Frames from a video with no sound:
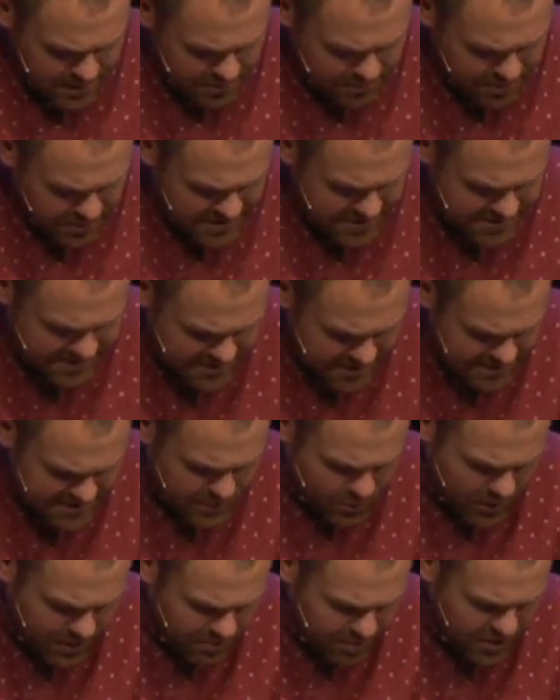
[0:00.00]
But since
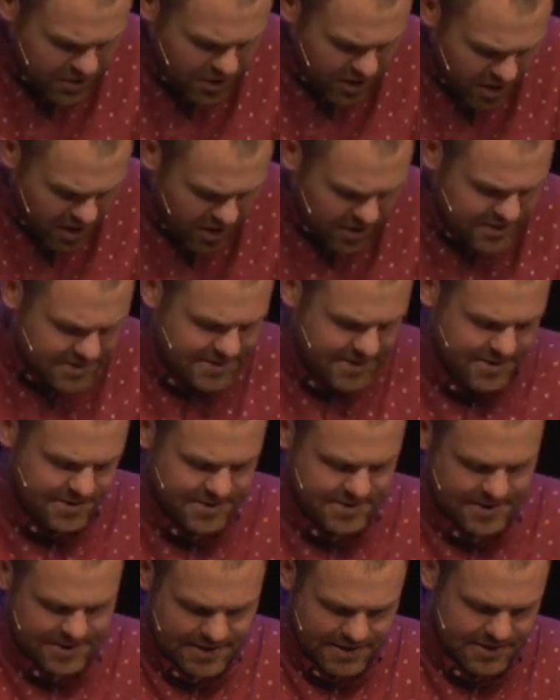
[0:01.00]
we belong to the
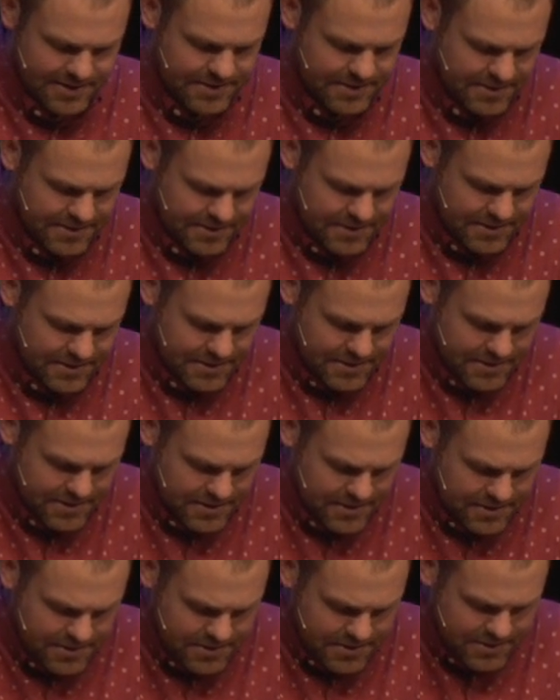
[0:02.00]
day,
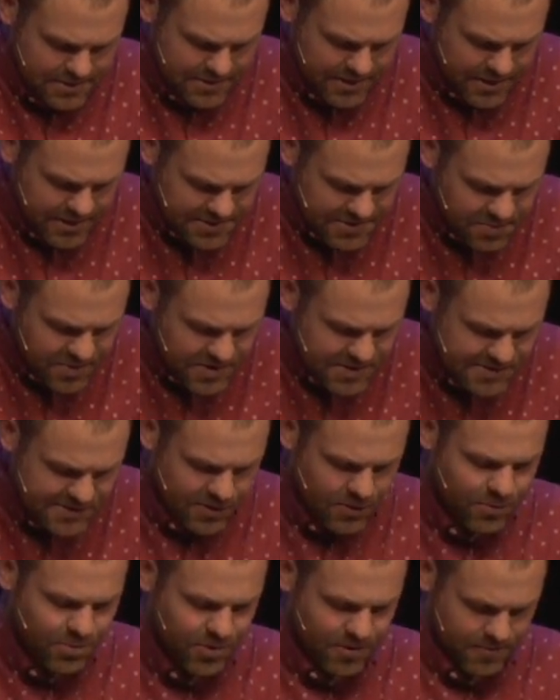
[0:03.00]
let us be
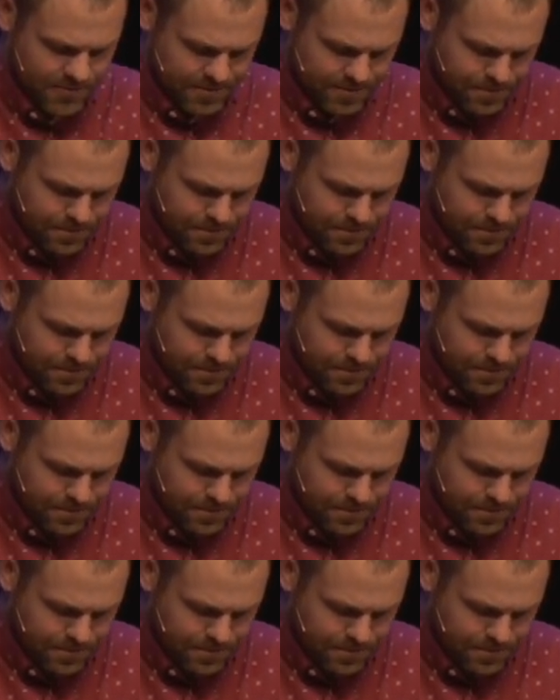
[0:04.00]
sober.